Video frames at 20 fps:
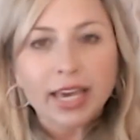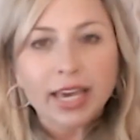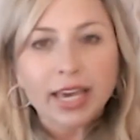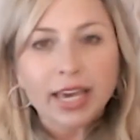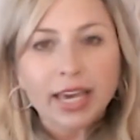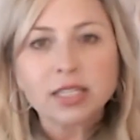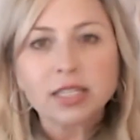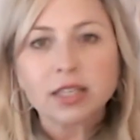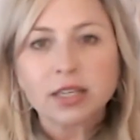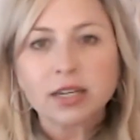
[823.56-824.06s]

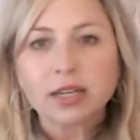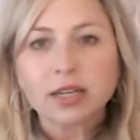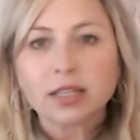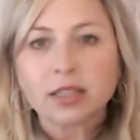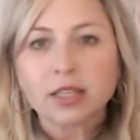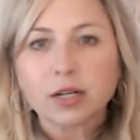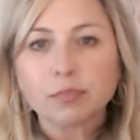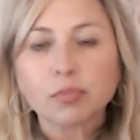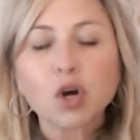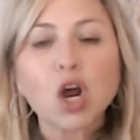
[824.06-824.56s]
It's
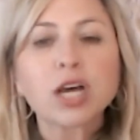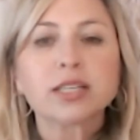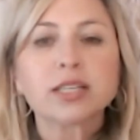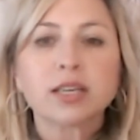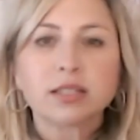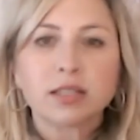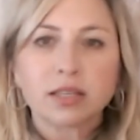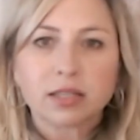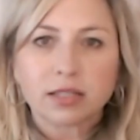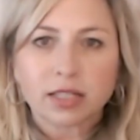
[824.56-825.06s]
the
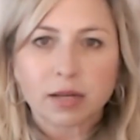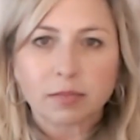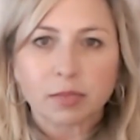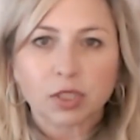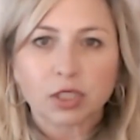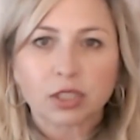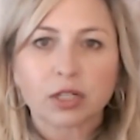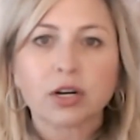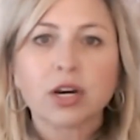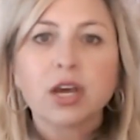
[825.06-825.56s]
process is
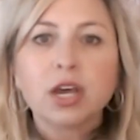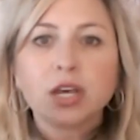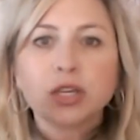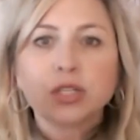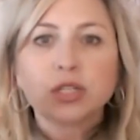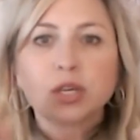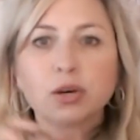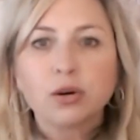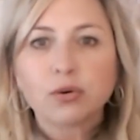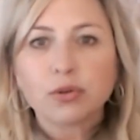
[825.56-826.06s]
similar.
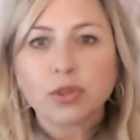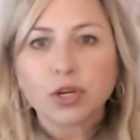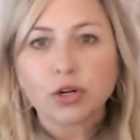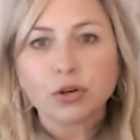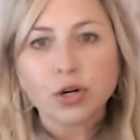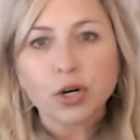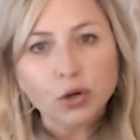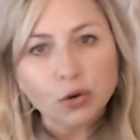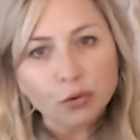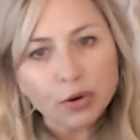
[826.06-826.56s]
So
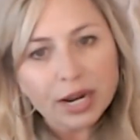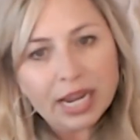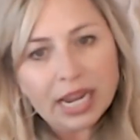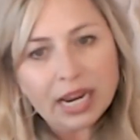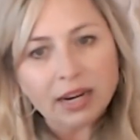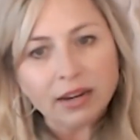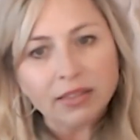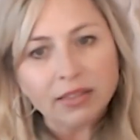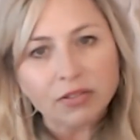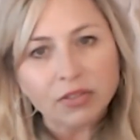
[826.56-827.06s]
they're
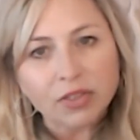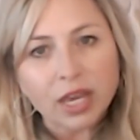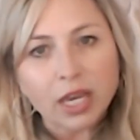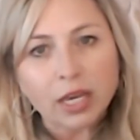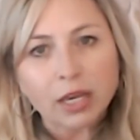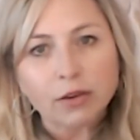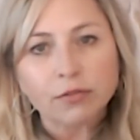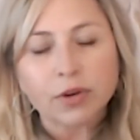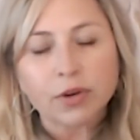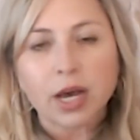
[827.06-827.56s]
agreeing that
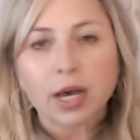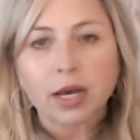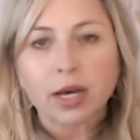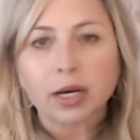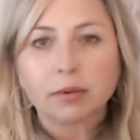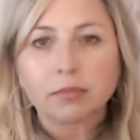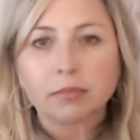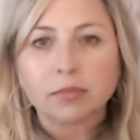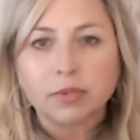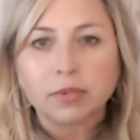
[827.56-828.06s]
they've
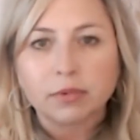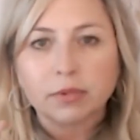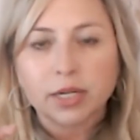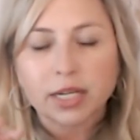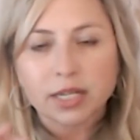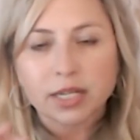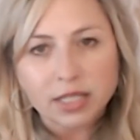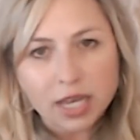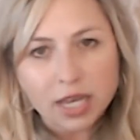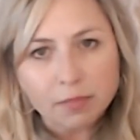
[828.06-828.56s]

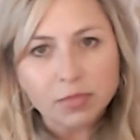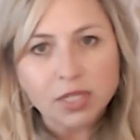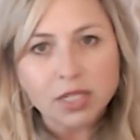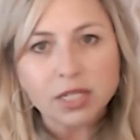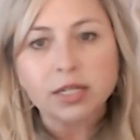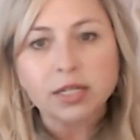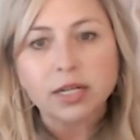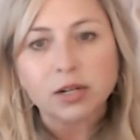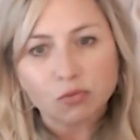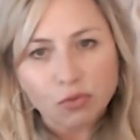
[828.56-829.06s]

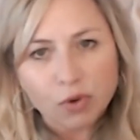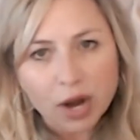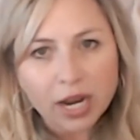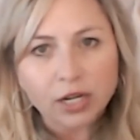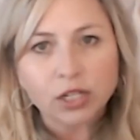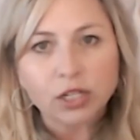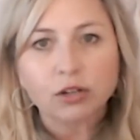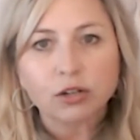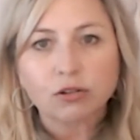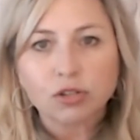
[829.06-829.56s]
accepted and
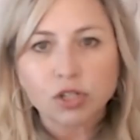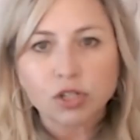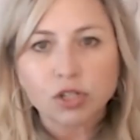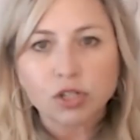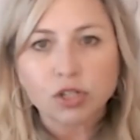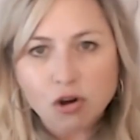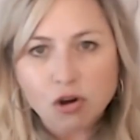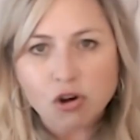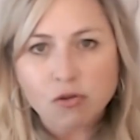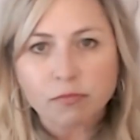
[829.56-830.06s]
read your
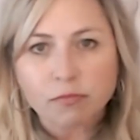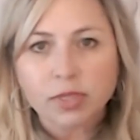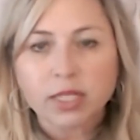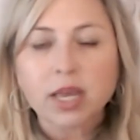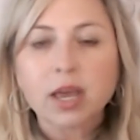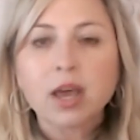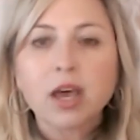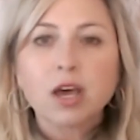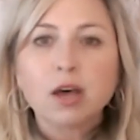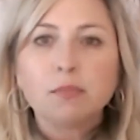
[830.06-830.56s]
terms,
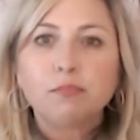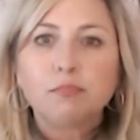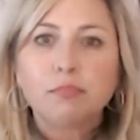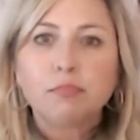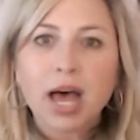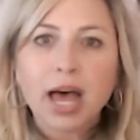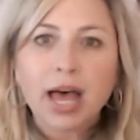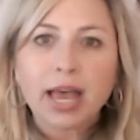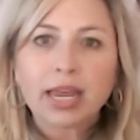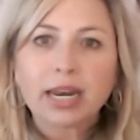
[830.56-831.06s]

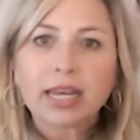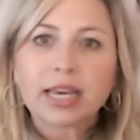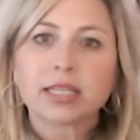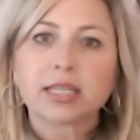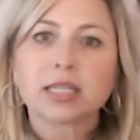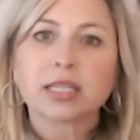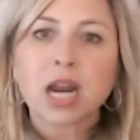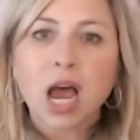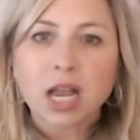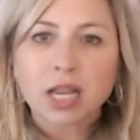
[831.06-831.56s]
but
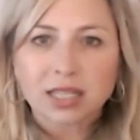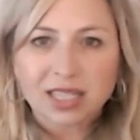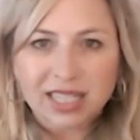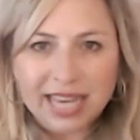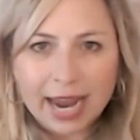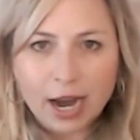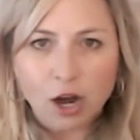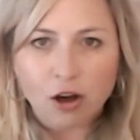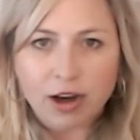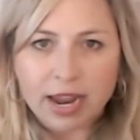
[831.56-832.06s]
it's not
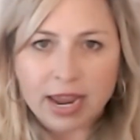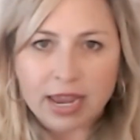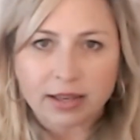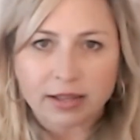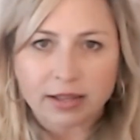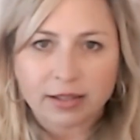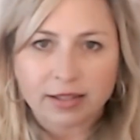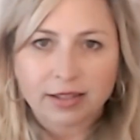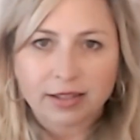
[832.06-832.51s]
scary,